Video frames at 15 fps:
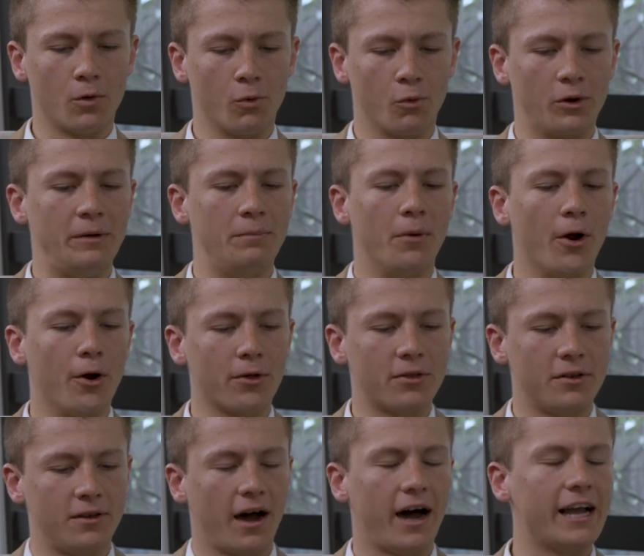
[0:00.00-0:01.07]

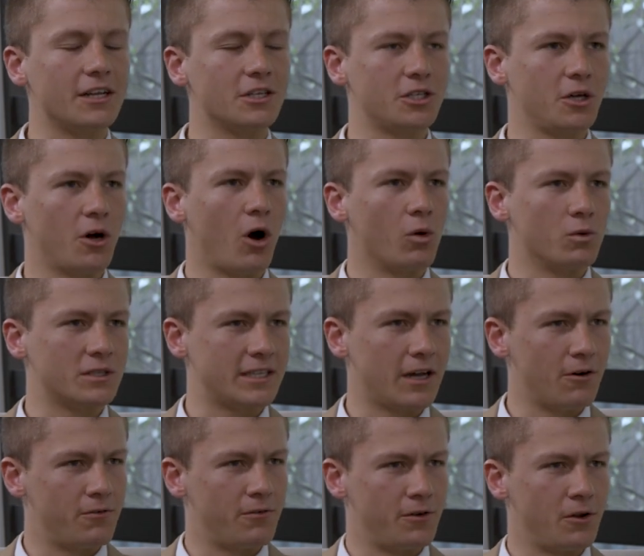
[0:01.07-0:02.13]
rebirth, dying to your old
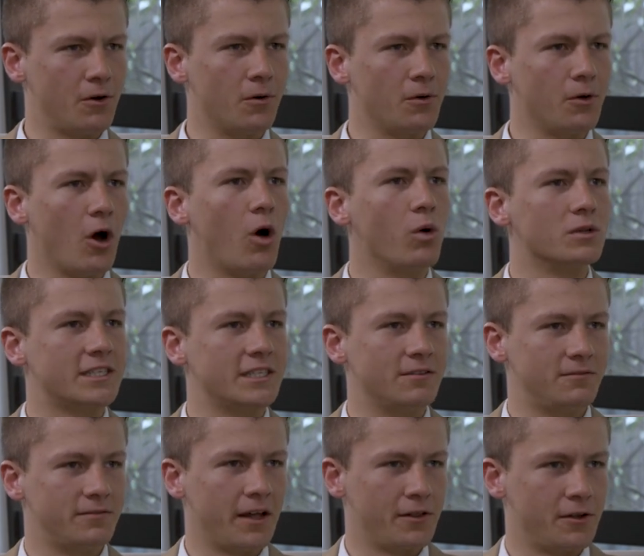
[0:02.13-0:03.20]
self and your old set
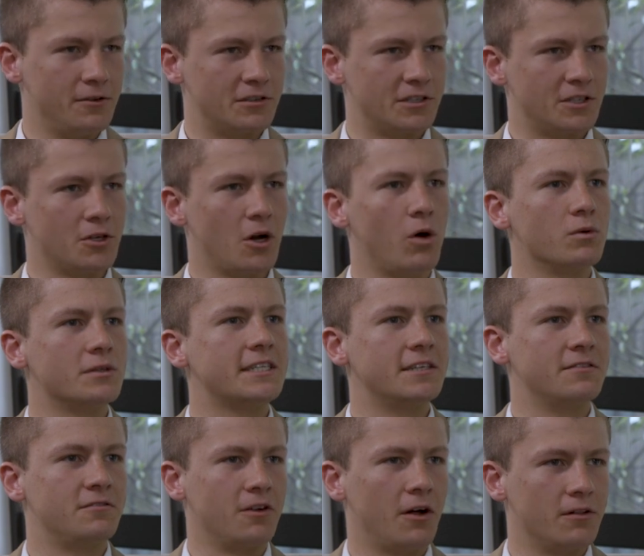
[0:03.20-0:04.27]
of values and your old
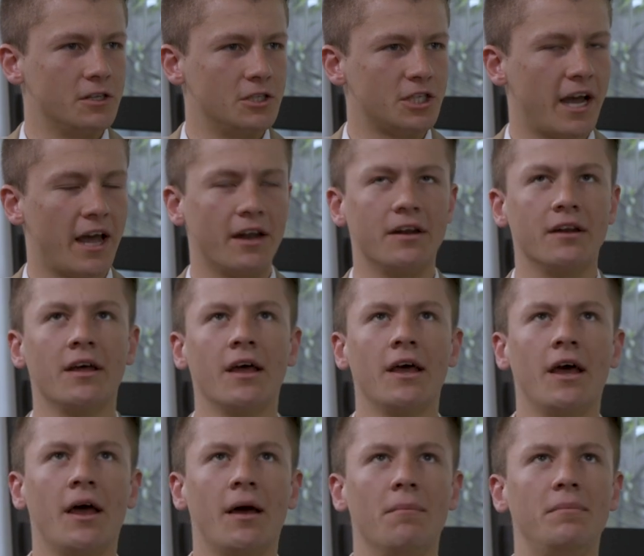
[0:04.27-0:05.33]
set of knowledge, and
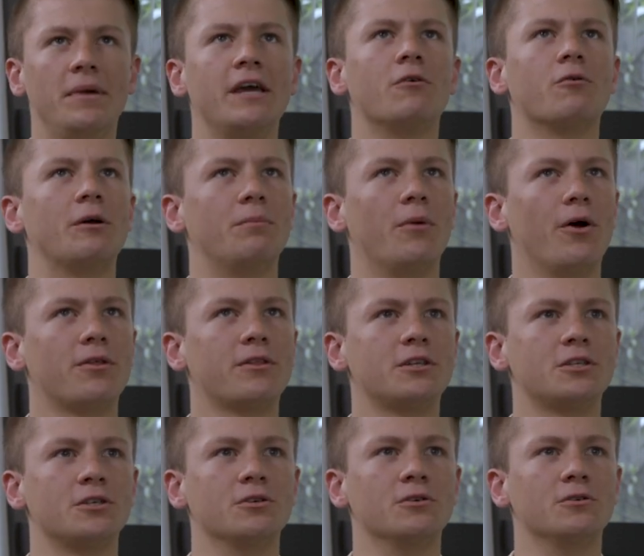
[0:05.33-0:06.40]
being
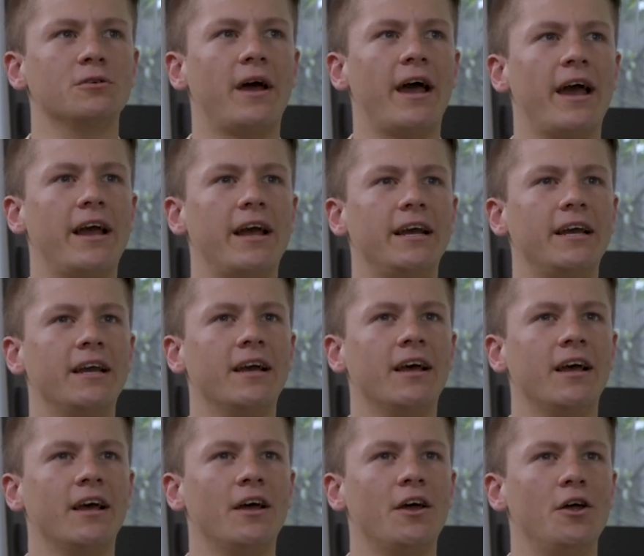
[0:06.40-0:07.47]
rebirthed to a
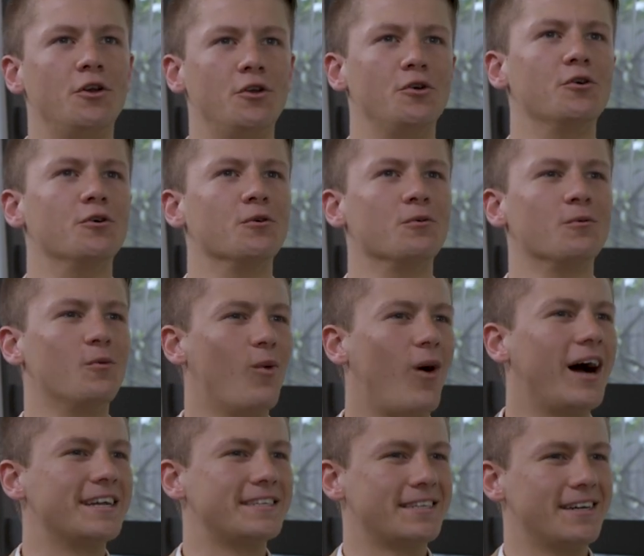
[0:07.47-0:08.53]
new,
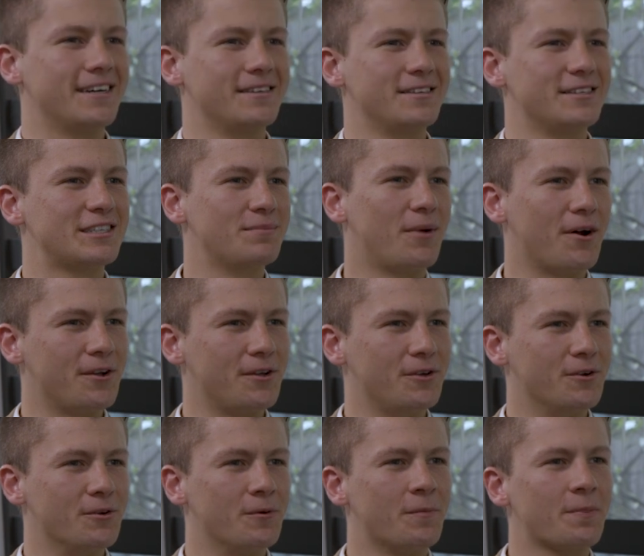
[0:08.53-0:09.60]
wiser, smarter
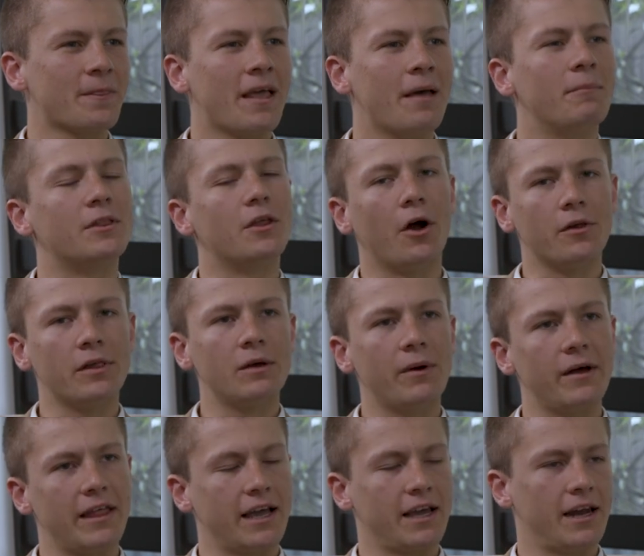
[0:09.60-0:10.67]
you. But the only
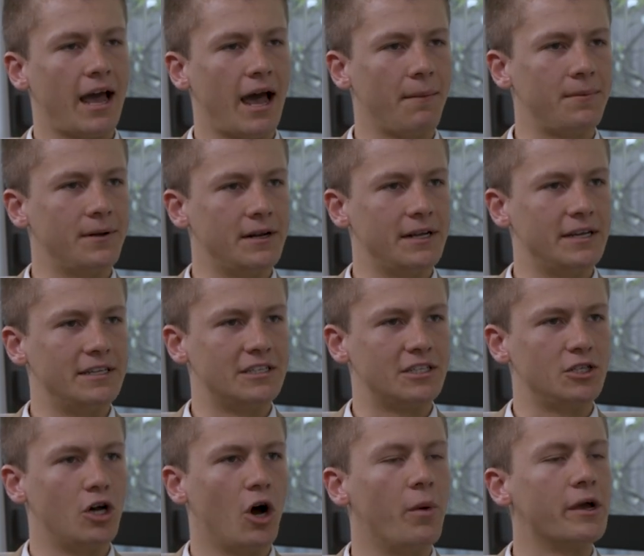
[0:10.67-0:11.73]
way that can happen
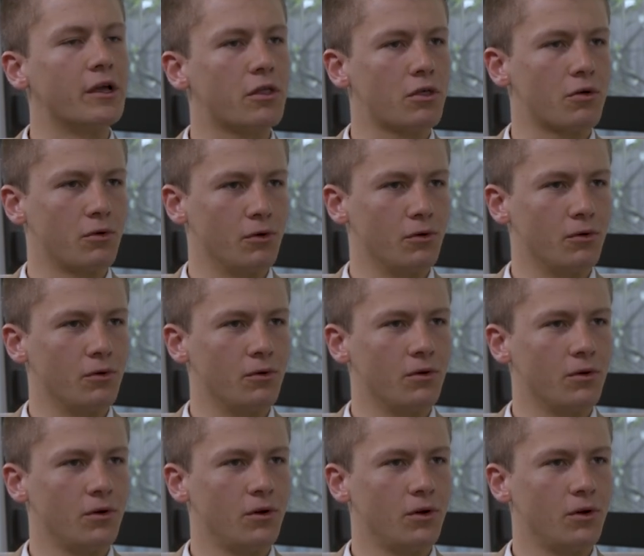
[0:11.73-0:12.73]
is going through